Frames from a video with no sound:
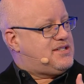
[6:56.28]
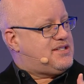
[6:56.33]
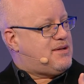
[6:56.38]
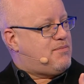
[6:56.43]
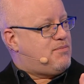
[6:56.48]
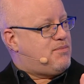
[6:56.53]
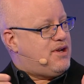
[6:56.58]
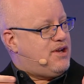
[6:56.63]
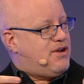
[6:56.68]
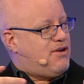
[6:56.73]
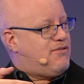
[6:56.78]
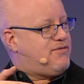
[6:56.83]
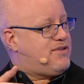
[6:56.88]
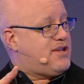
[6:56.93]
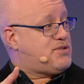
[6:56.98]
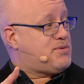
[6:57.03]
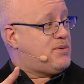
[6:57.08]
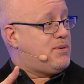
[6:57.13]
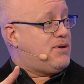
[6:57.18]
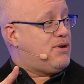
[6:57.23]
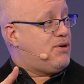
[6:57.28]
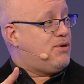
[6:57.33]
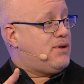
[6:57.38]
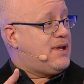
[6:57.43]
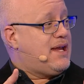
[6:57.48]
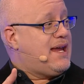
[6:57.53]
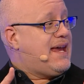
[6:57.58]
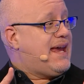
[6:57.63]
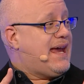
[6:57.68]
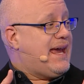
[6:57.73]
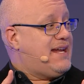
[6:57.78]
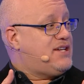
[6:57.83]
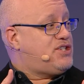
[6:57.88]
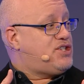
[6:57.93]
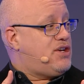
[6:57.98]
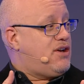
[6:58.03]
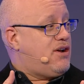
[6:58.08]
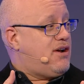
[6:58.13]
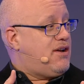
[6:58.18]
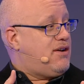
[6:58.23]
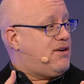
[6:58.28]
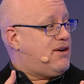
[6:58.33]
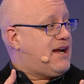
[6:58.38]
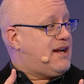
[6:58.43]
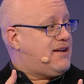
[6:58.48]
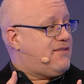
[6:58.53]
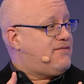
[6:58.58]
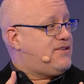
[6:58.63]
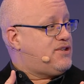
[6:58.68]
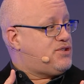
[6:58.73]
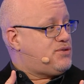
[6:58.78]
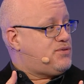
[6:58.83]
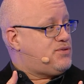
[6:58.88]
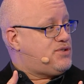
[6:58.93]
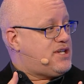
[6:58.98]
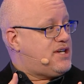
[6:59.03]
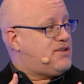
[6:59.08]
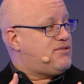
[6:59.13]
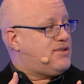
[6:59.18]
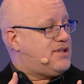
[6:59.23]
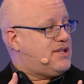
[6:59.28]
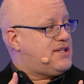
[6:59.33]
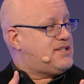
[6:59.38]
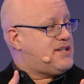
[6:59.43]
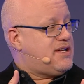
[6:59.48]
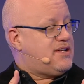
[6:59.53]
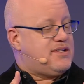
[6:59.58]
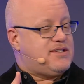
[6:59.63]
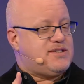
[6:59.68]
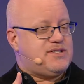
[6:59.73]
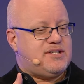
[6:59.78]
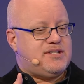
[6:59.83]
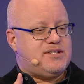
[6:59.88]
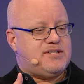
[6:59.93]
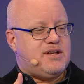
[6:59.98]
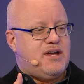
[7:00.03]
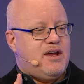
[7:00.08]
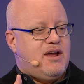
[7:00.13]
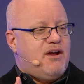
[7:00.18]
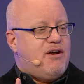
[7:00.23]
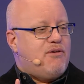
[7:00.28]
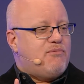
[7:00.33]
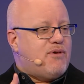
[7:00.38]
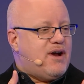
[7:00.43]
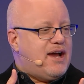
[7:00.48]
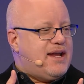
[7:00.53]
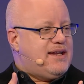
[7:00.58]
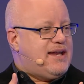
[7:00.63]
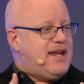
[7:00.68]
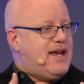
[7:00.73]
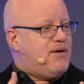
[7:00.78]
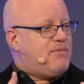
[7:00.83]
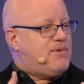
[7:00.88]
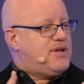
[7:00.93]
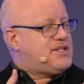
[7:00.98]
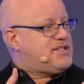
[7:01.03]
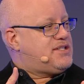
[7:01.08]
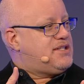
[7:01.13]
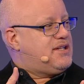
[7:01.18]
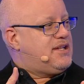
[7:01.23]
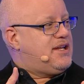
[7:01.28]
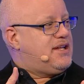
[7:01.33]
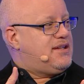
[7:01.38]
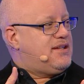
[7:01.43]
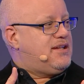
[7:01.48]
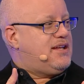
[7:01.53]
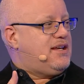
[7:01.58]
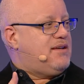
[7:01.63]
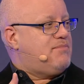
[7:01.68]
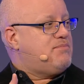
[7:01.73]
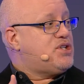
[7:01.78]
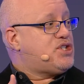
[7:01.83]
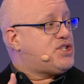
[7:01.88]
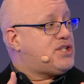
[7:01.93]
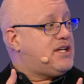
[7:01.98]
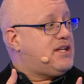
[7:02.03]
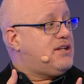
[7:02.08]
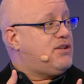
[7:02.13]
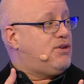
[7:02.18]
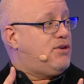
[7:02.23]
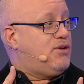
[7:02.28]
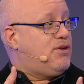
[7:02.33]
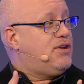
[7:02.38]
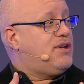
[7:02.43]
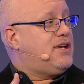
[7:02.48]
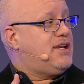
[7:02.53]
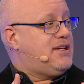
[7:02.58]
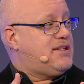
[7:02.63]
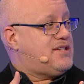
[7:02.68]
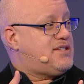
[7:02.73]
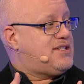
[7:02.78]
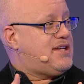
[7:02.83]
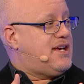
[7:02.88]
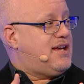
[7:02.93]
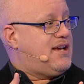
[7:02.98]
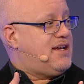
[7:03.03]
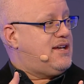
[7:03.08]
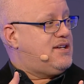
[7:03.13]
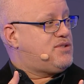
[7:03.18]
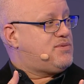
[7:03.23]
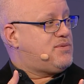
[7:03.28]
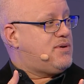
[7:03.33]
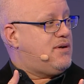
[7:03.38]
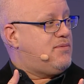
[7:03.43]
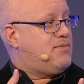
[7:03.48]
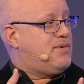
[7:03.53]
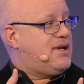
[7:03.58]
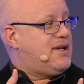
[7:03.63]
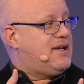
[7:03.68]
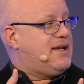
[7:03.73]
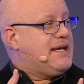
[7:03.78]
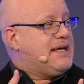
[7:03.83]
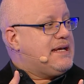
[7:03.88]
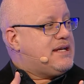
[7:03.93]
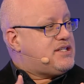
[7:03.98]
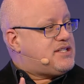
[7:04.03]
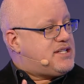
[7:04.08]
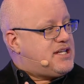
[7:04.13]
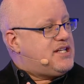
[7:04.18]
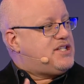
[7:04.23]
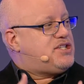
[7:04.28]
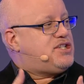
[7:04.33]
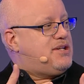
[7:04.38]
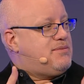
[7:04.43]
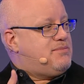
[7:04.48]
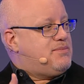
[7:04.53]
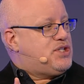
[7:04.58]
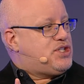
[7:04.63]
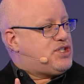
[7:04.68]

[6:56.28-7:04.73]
is some way off. That's what we call AGI, or artificial general intelligence. Right now we're still in the machine learning stage where we're teaching